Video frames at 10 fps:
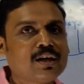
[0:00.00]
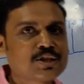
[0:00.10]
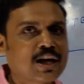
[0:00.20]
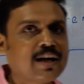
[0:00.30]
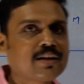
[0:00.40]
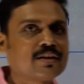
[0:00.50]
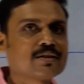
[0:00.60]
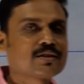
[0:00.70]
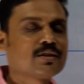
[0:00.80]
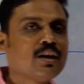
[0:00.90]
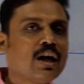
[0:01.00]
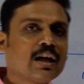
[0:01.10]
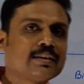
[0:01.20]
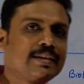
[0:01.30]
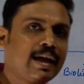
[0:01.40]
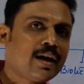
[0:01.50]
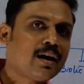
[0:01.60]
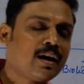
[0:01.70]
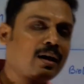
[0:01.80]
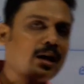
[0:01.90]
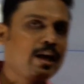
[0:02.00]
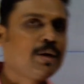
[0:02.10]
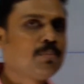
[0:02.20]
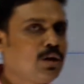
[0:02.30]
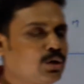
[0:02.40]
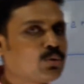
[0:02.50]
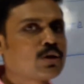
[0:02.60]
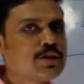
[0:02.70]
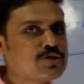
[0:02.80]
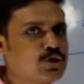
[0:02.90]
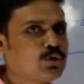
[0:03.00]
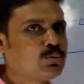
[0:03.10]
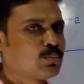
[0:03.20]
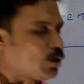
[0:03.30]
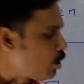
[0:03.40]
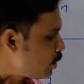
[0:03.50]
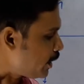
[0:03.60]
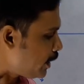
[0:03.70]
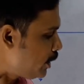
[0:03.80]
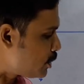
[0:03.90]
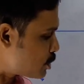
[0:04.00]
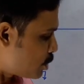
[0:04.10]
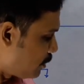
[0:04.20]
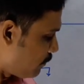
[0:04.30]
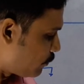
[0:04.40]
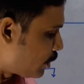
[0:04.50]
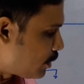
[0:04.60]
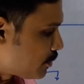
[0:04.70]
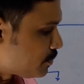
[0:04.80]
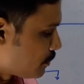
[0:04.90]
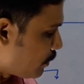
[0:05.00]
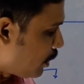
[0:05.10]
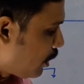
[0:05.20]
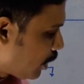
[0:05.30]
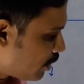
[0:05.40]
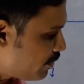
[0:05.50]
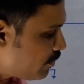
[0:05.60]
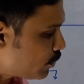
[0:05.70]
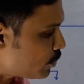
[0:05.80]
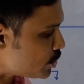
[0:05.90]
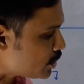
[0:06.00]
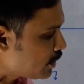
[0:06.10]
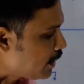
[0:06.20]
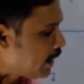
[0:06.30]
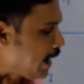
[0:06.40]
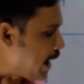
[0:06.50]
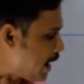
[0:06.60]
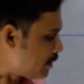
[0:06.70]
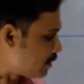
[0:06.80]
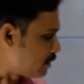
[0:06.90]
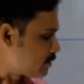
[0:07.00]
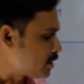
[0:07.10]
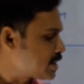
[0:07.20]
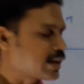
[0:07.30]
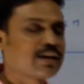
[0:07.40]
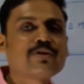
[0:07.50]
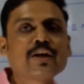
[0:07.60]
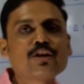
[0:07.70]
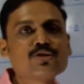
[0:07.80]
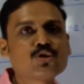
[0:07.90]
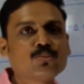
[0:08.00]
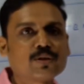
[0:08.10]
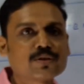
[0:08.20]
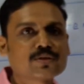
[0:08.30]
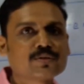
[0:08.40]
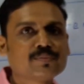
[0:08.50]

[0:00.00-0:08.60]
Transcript: tigers, they are able to consume or eat the herbivores and the secondary consumers.